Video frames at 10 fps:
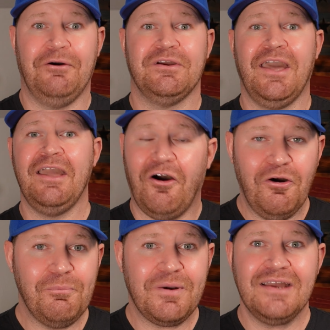Okay,
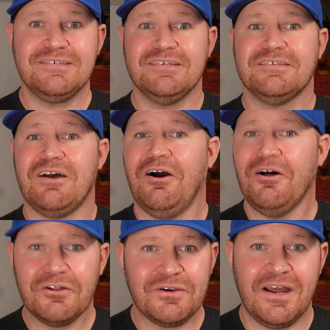home prices
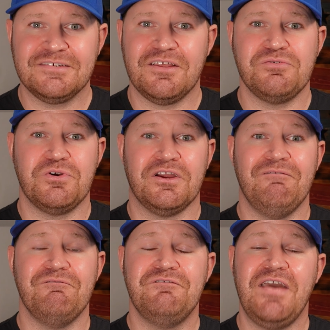all across Southern
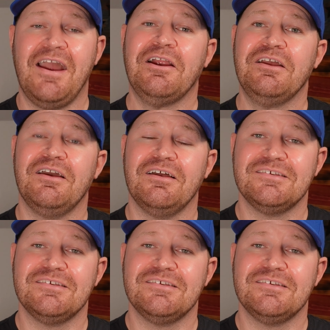Oregon vary